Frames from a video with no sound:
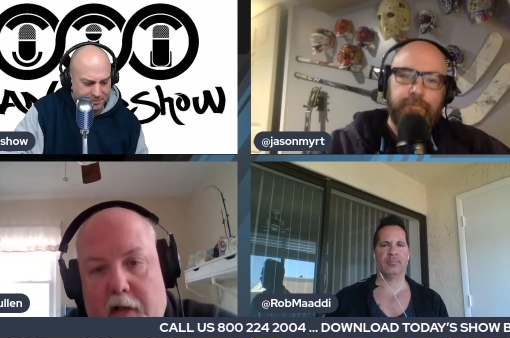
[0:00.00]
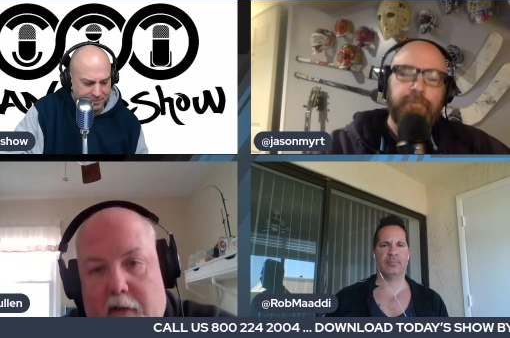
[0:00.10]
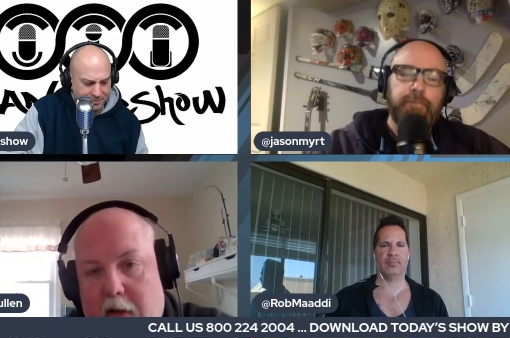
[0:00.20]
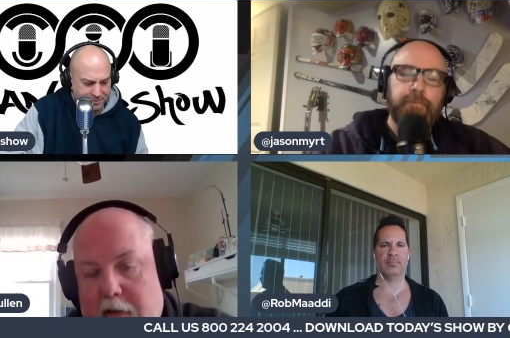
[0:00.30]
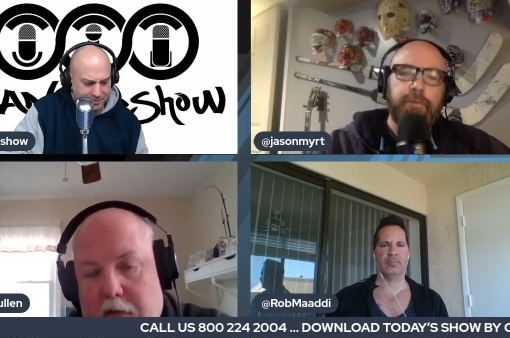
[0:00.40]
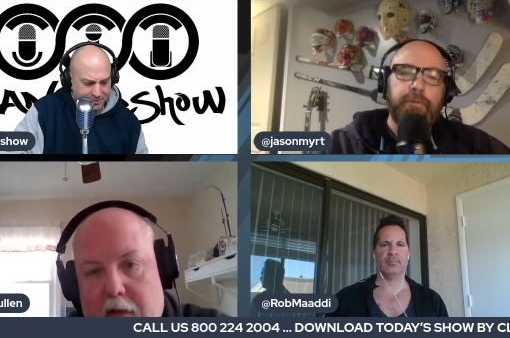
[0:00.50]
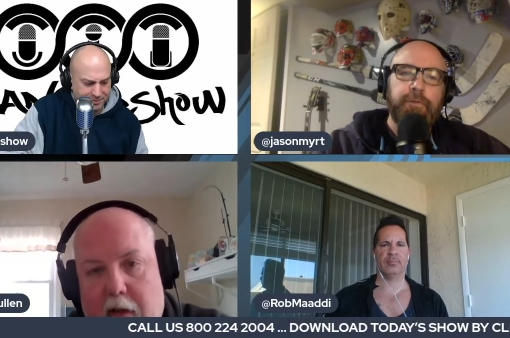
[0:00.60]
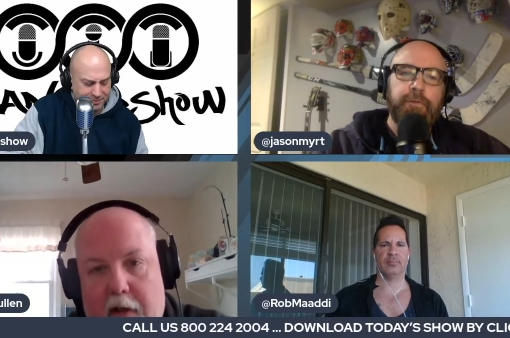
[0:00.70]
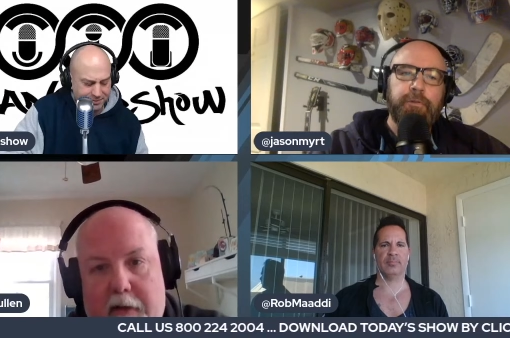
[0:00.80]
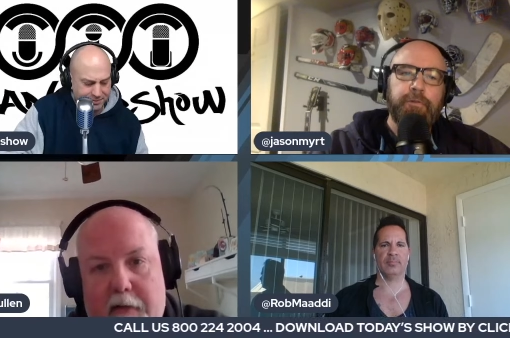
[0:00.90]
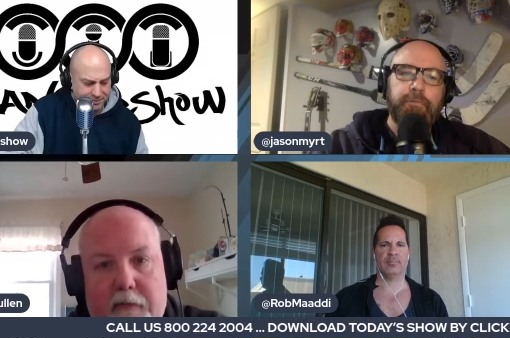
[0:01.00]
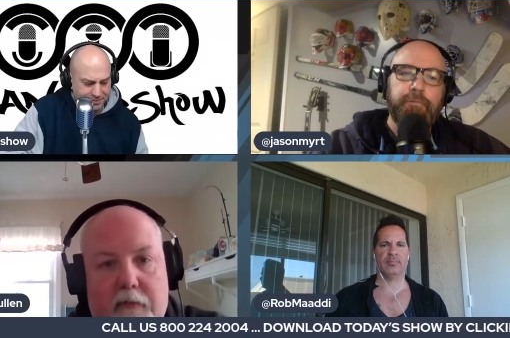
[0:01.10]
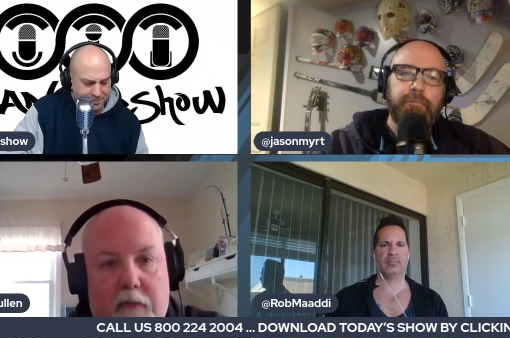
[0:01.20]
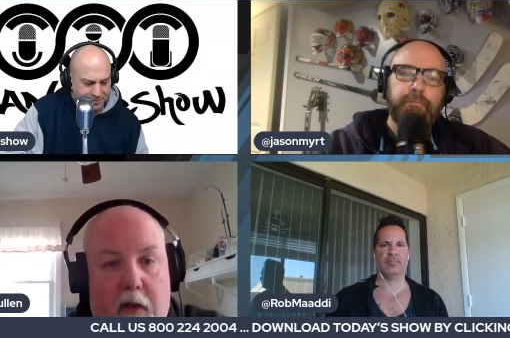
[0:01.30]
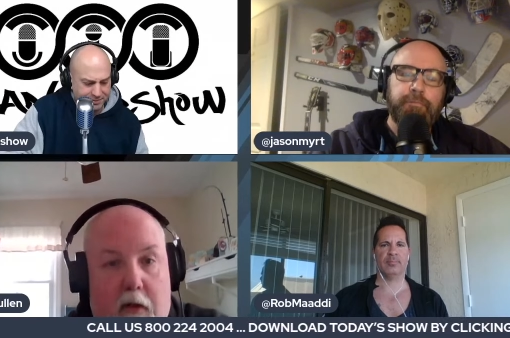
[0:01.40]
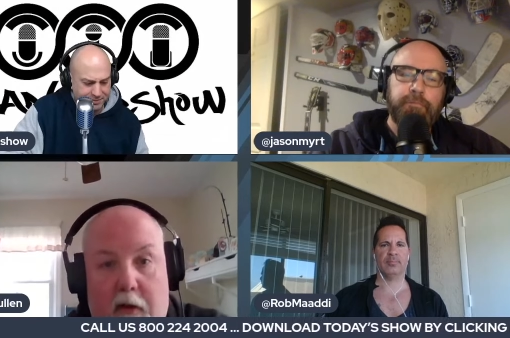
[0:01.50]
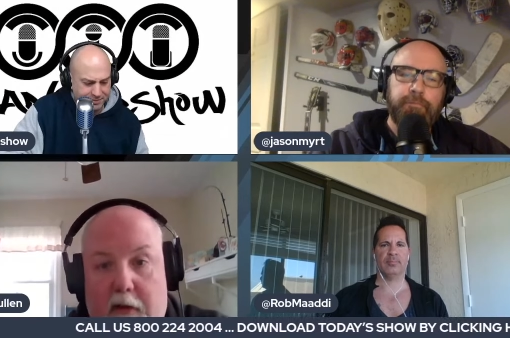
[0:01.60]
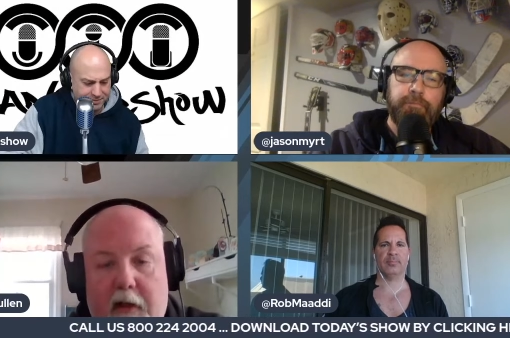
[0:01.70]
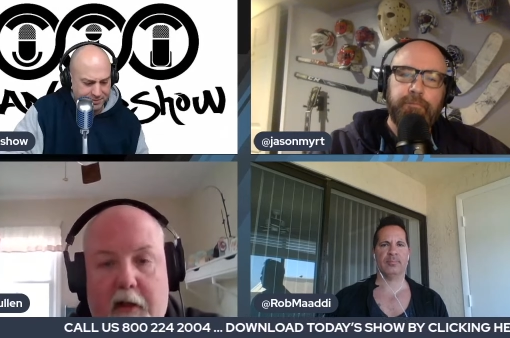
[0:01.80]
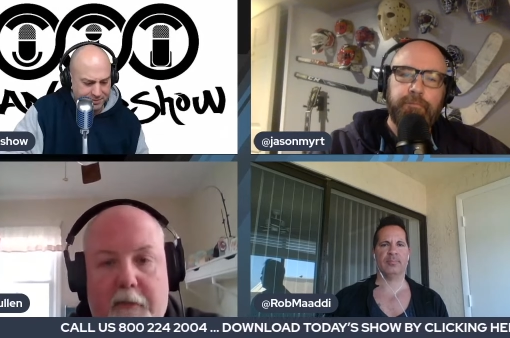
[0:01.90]
Speaker 1: like a guy, they're going to
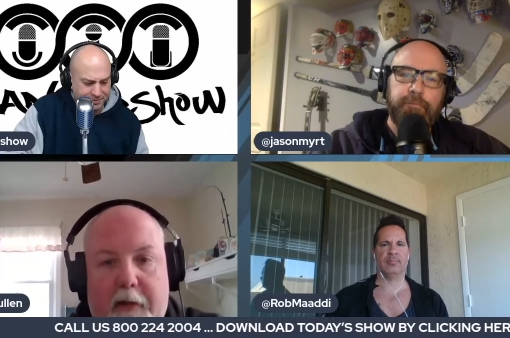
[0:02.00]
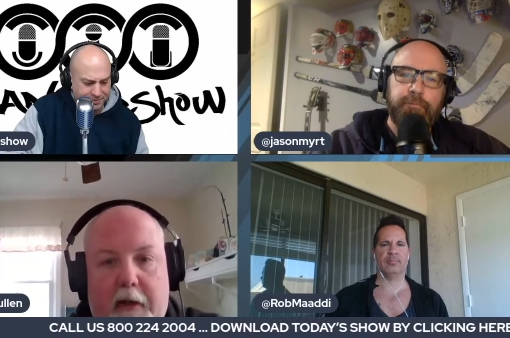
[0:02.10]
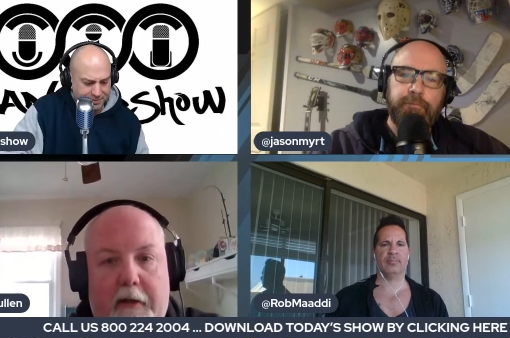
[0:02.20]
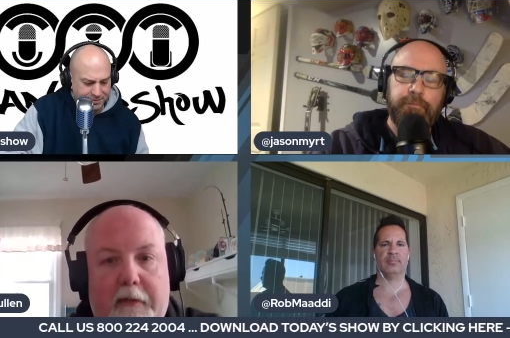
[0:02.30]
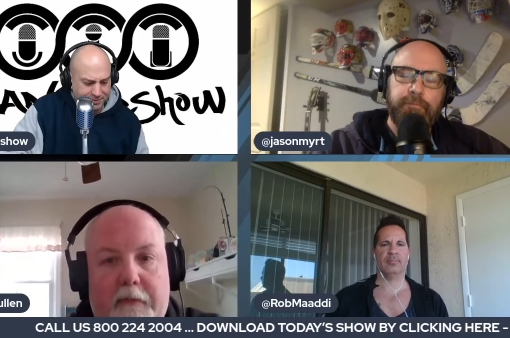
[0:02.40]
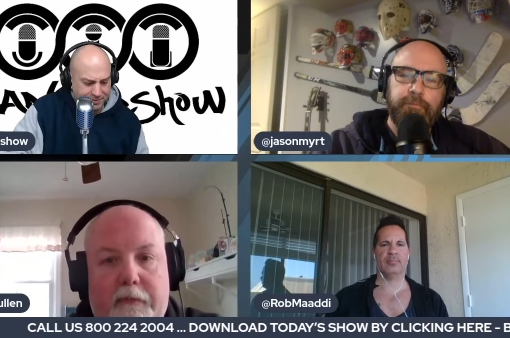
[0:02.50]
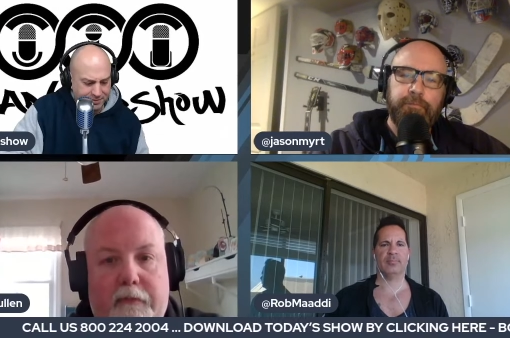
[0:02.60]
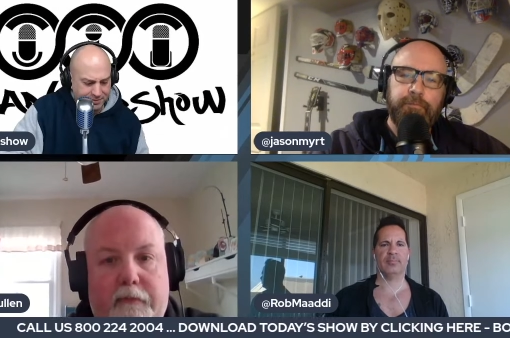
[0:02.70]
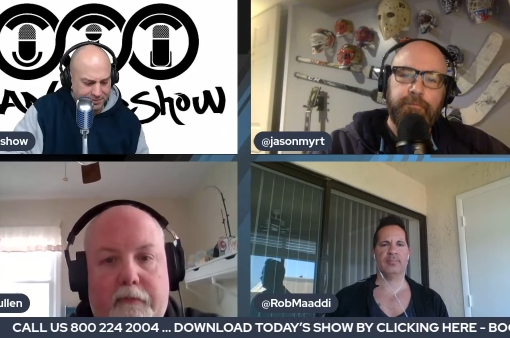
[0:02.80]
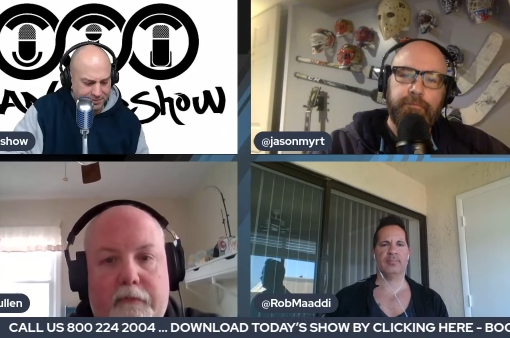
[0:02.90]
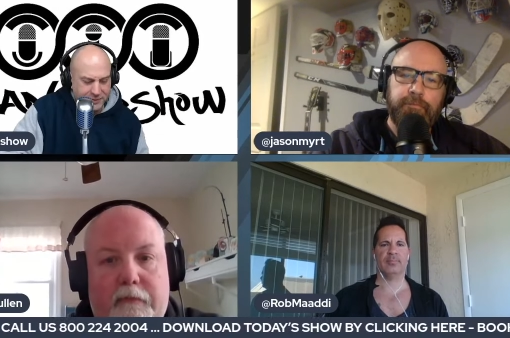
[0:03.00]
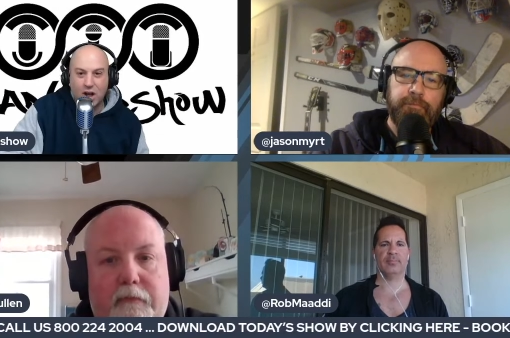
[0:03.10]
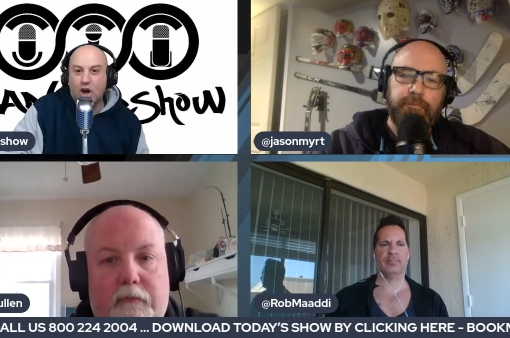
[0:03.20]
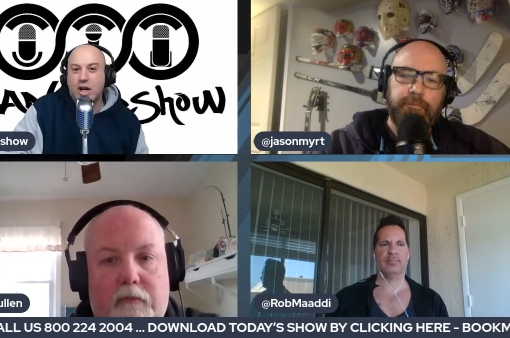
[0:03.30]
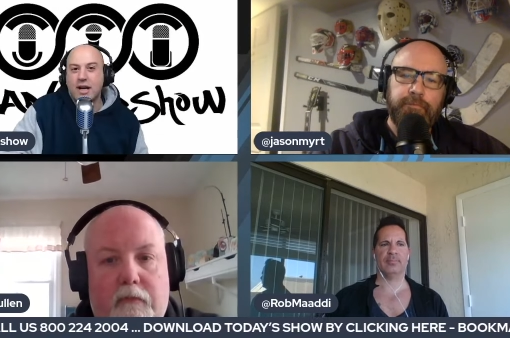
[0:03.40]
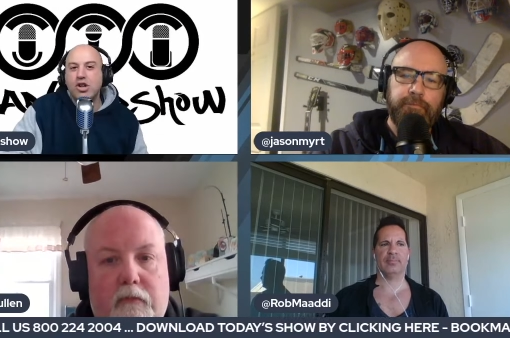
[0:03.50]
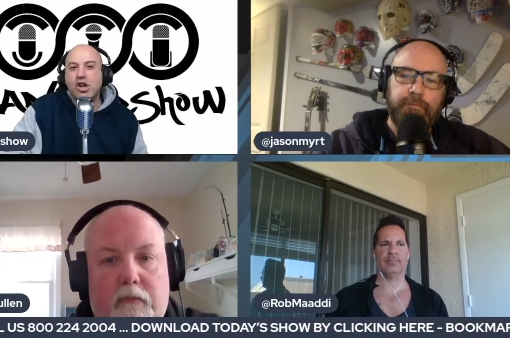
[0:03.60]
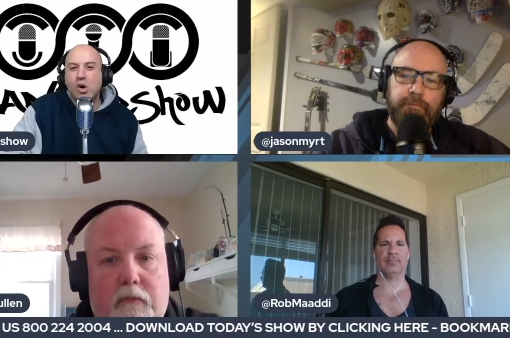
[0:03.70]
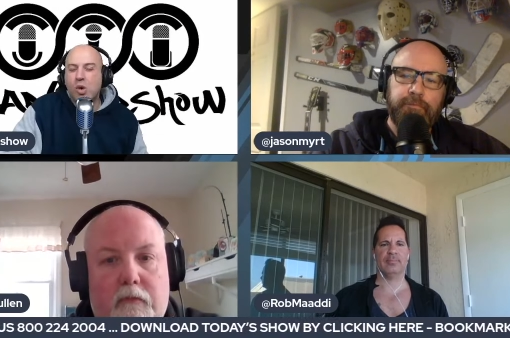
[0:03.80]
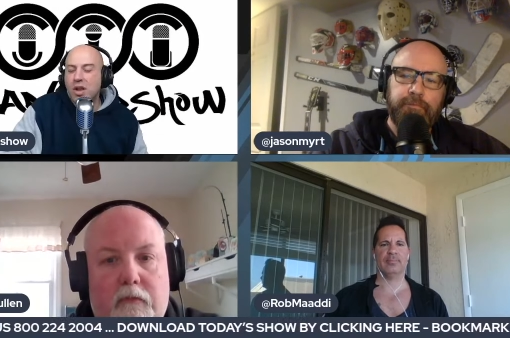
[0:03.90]
think about it.
Speaker 2: Okay. You know,
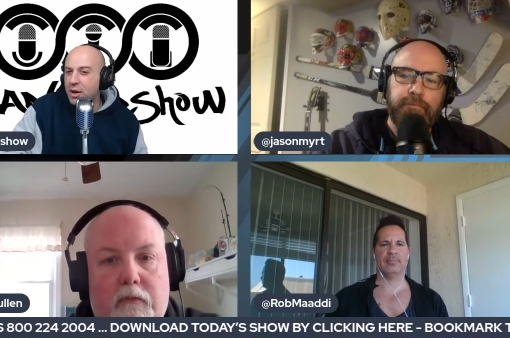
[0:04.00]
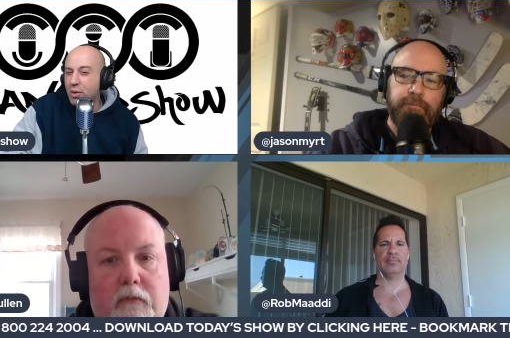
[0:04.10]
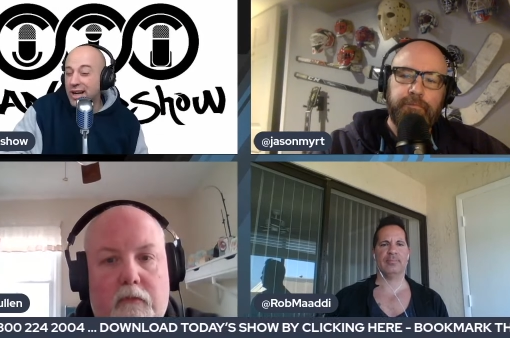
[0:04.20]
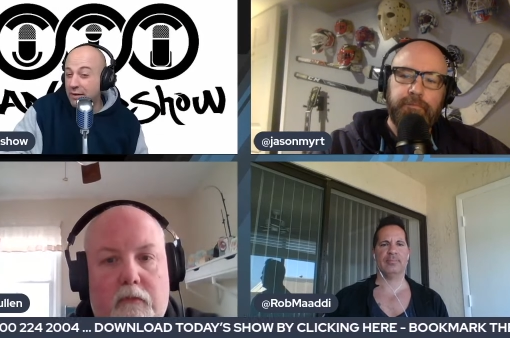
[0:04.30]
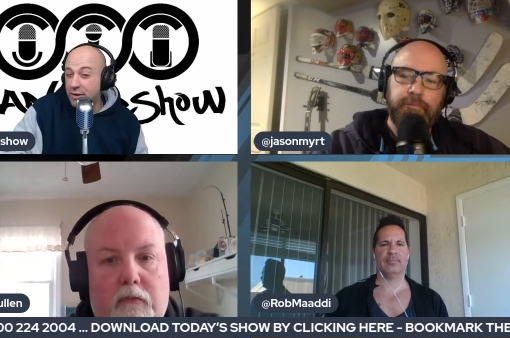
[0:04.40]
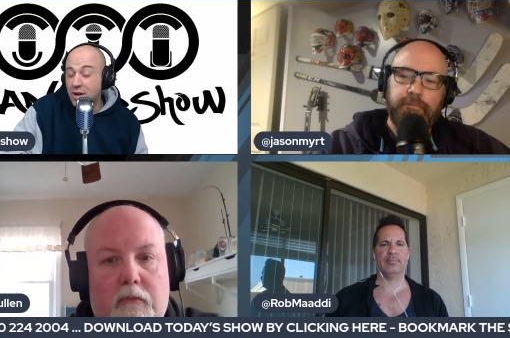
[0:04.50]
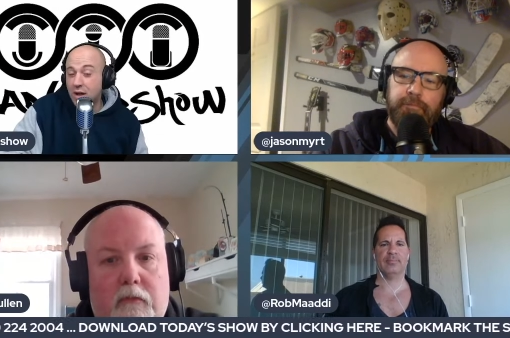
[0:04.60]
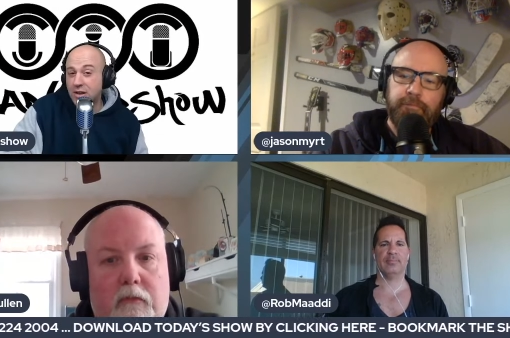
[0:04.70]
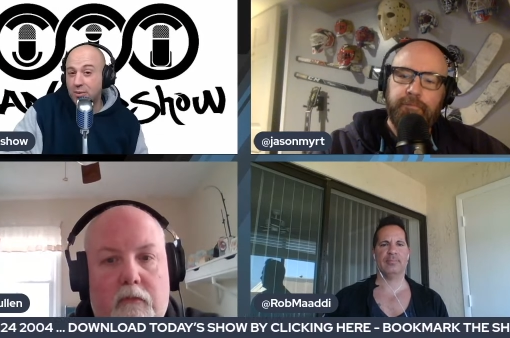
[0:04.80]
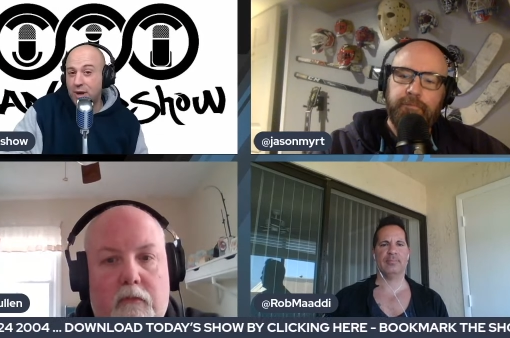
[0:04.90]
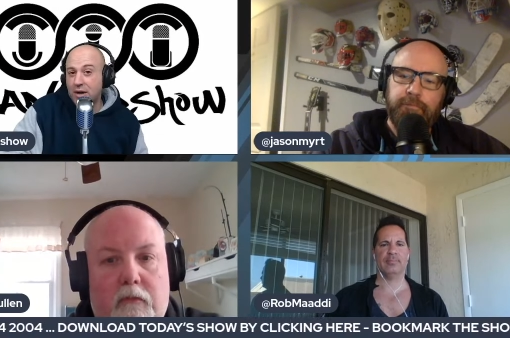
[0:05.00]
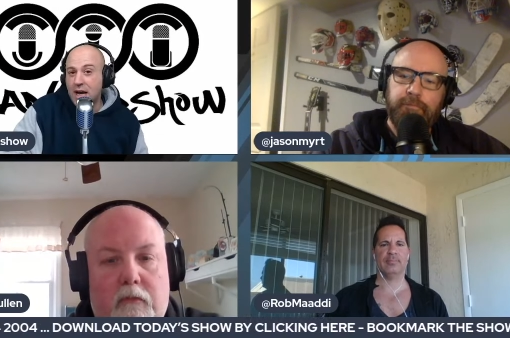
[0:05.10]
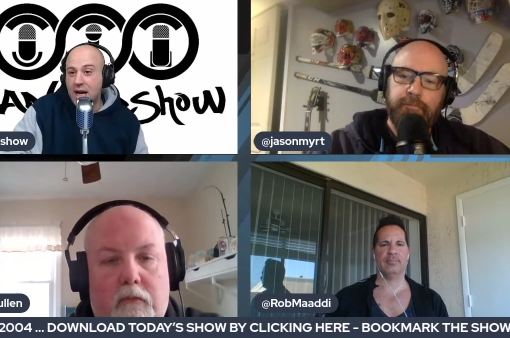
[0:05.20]
one thing we haven't talked about